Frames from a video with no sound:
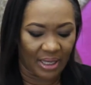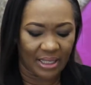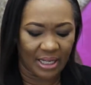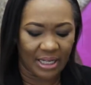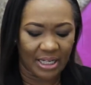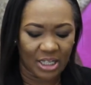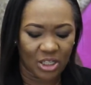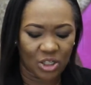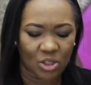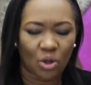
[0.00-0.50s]

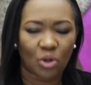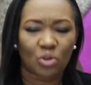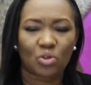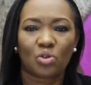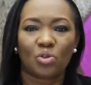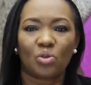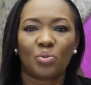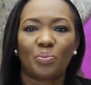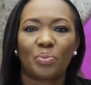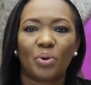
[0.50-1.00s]
Then he saw
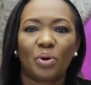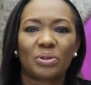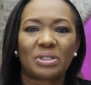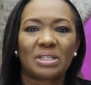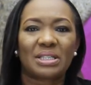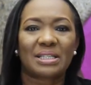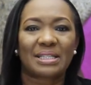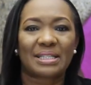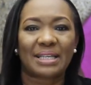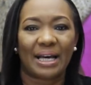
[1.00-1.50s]
two
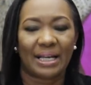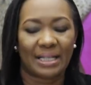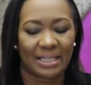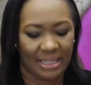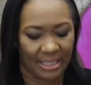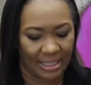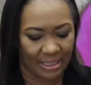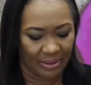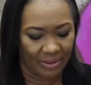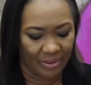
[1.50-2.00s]
boats
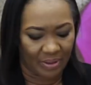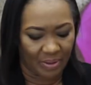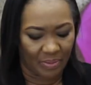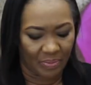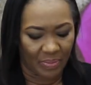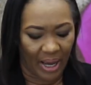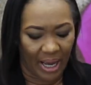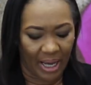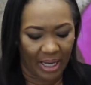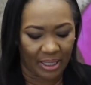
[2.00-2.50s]
standing
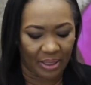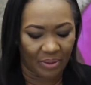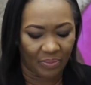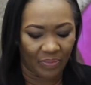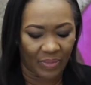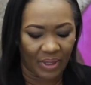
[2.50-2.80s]
by.